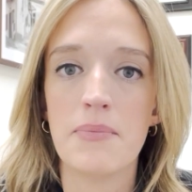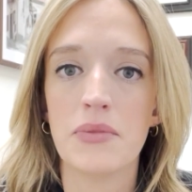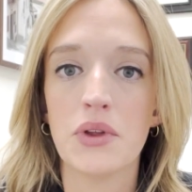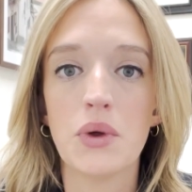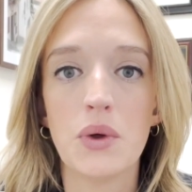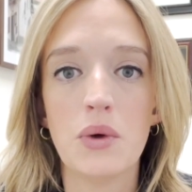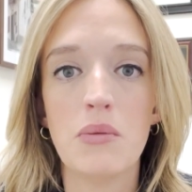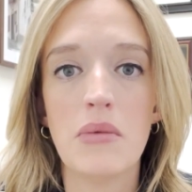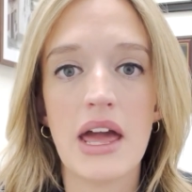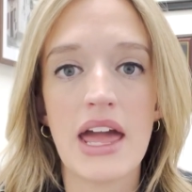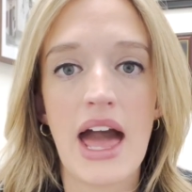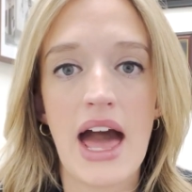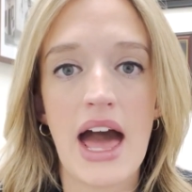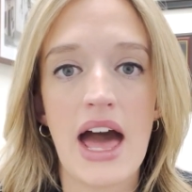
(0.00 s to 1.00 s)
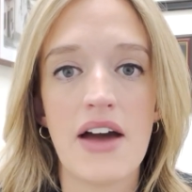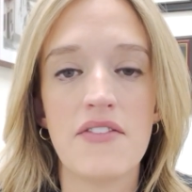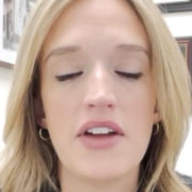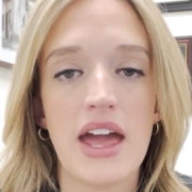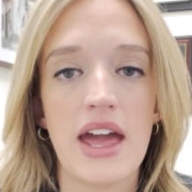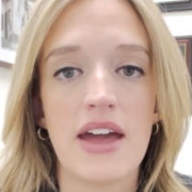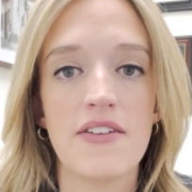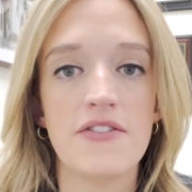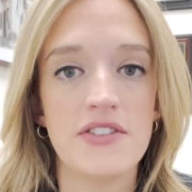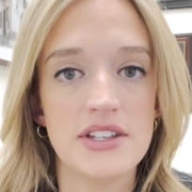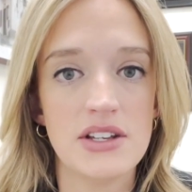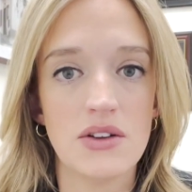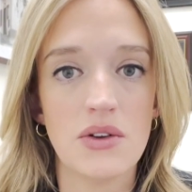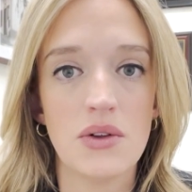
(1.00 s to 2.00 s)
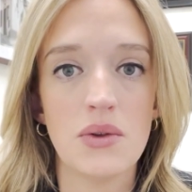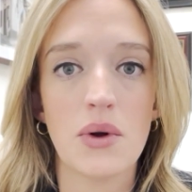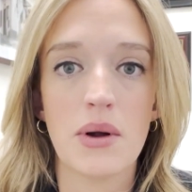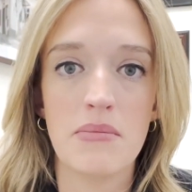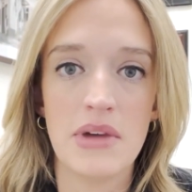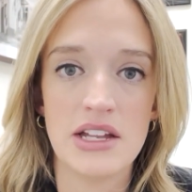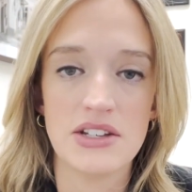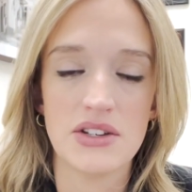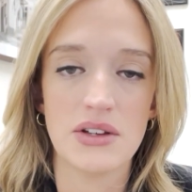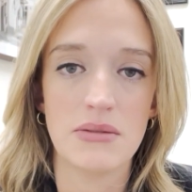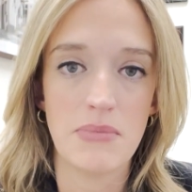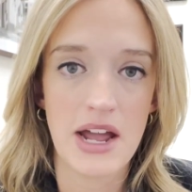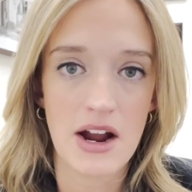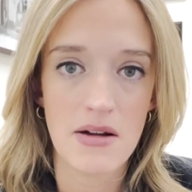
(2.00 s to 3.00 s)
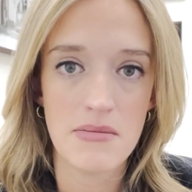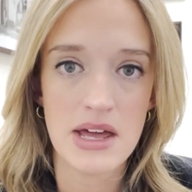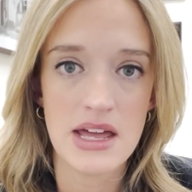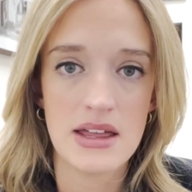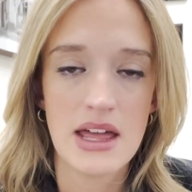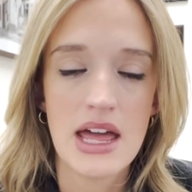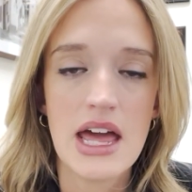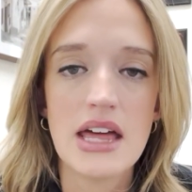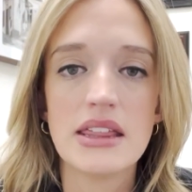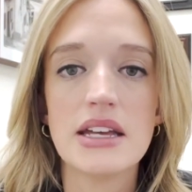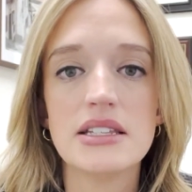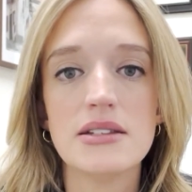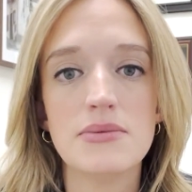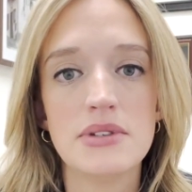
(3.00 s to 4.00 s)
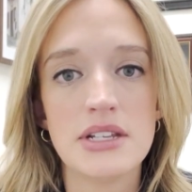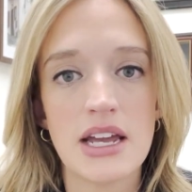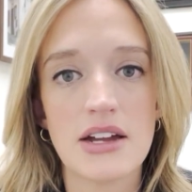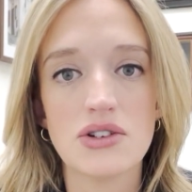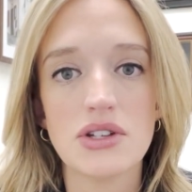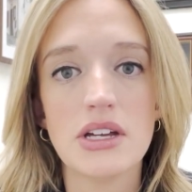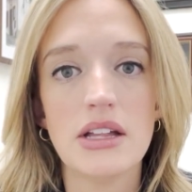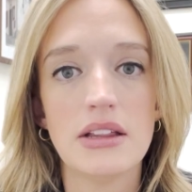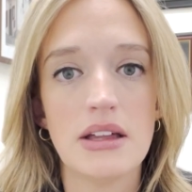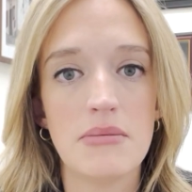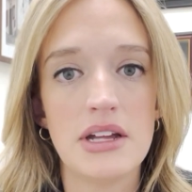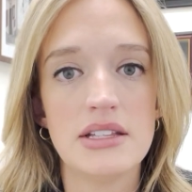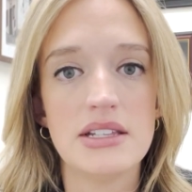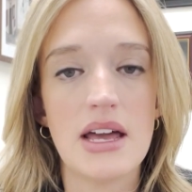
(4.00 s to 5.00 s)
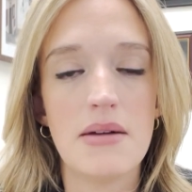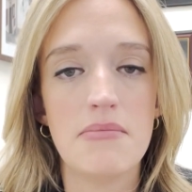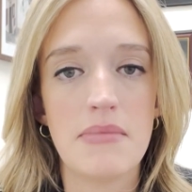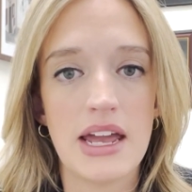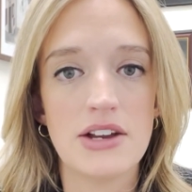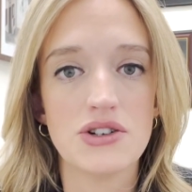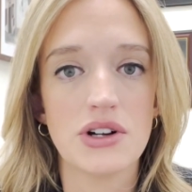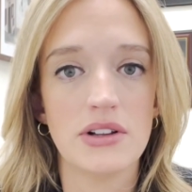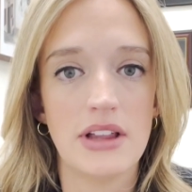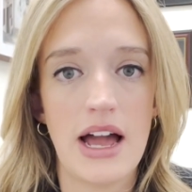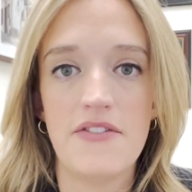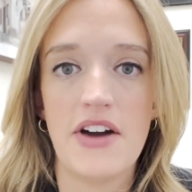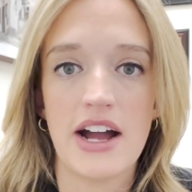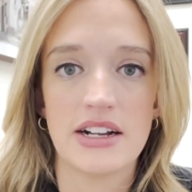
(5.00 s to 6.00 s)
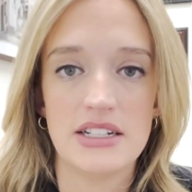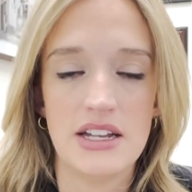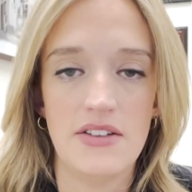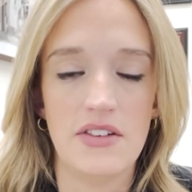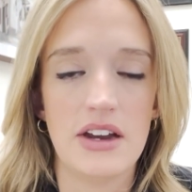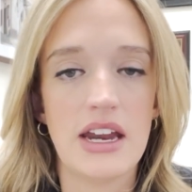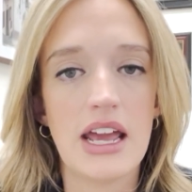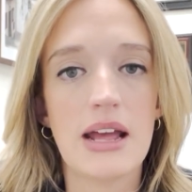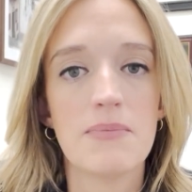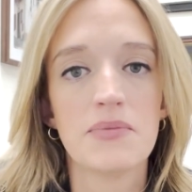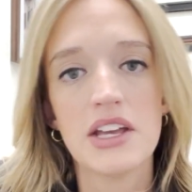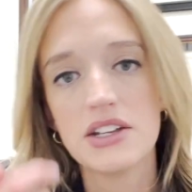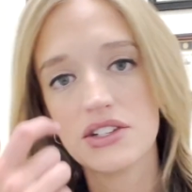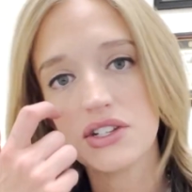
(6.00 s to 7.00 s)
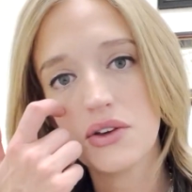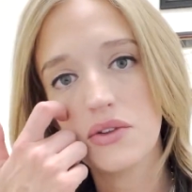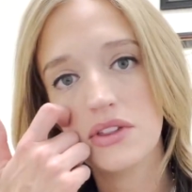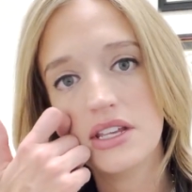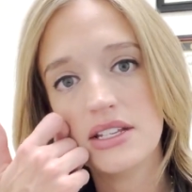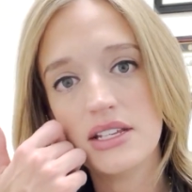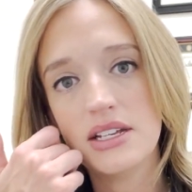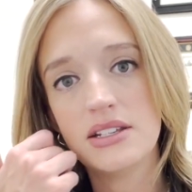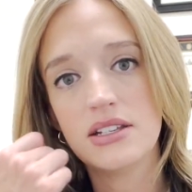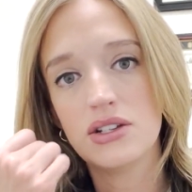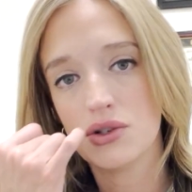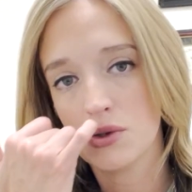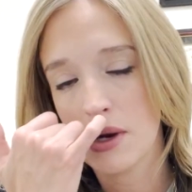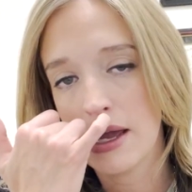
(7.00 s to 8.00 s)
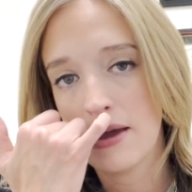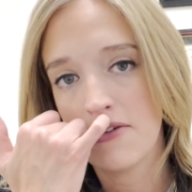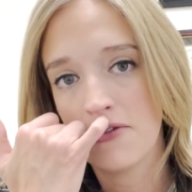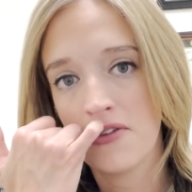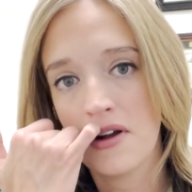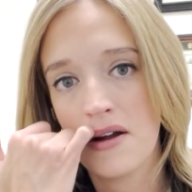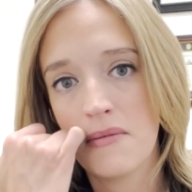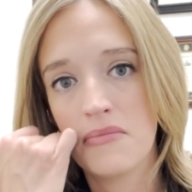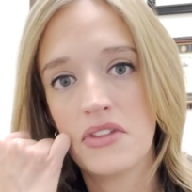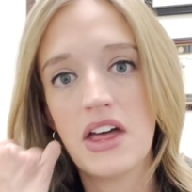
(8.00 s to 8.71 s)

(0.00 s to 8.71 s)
who may have a physical or mental impairment that substantially limits a major life activity. So this is straight from the